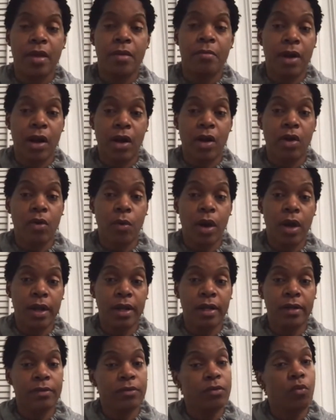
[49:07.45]

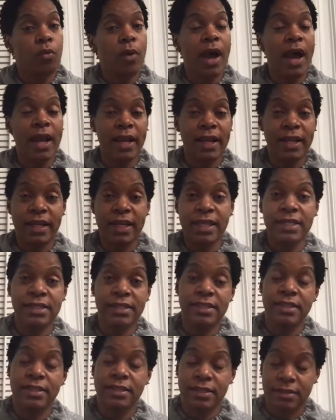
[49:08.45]
marijuana, while it is
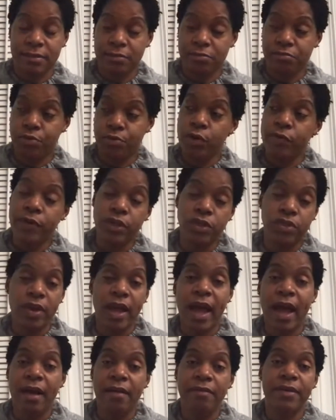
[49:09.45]
proven to
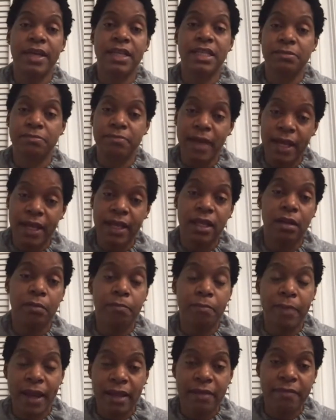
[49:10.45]
have its
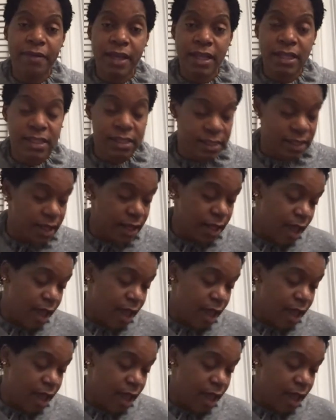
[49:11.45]
medical benefits,